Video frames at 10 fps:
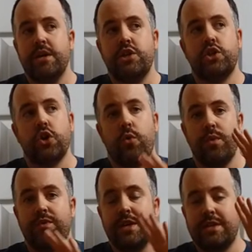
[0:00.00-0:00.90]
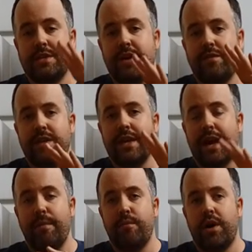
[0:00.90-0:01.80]
shot with this 7D
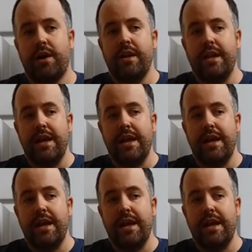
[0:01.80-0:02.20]
camera